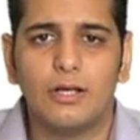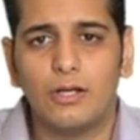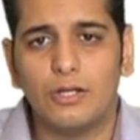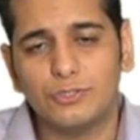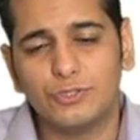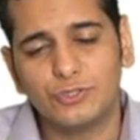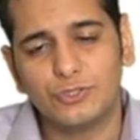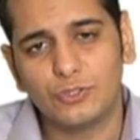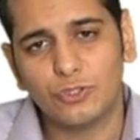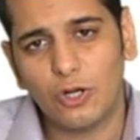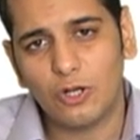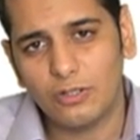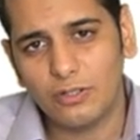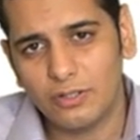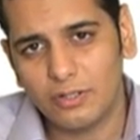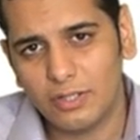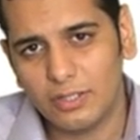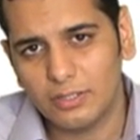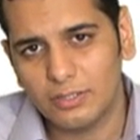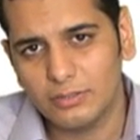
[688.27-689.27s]
A short
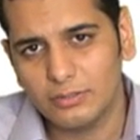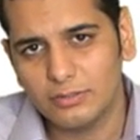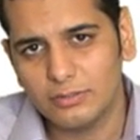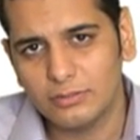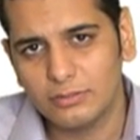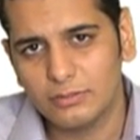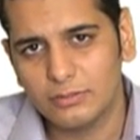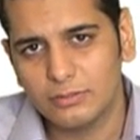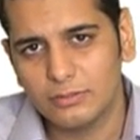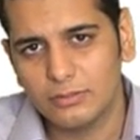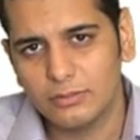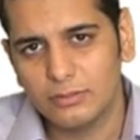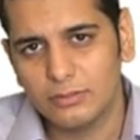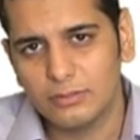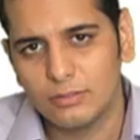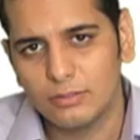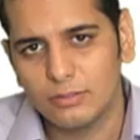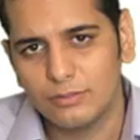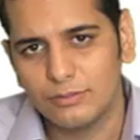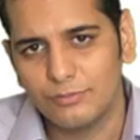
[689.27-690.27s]
run
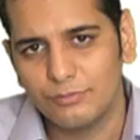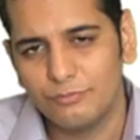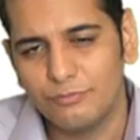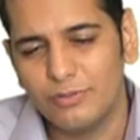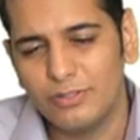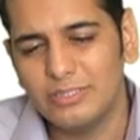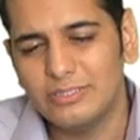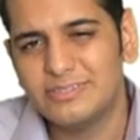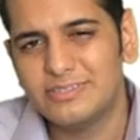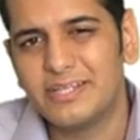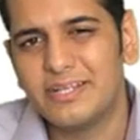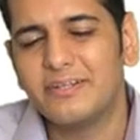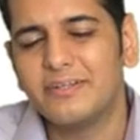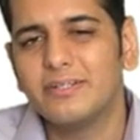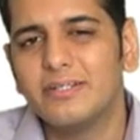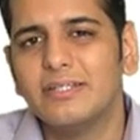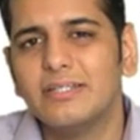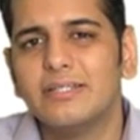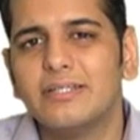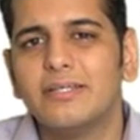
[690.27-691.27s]
will
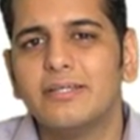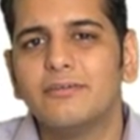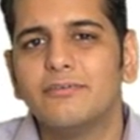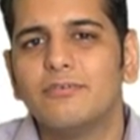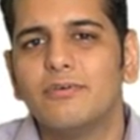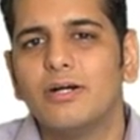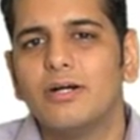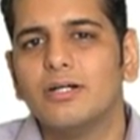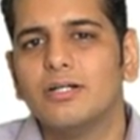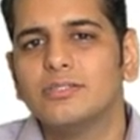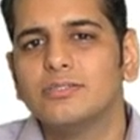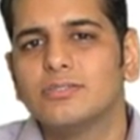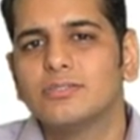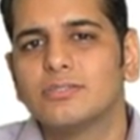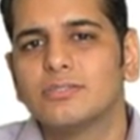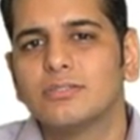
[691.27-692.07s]
generally give us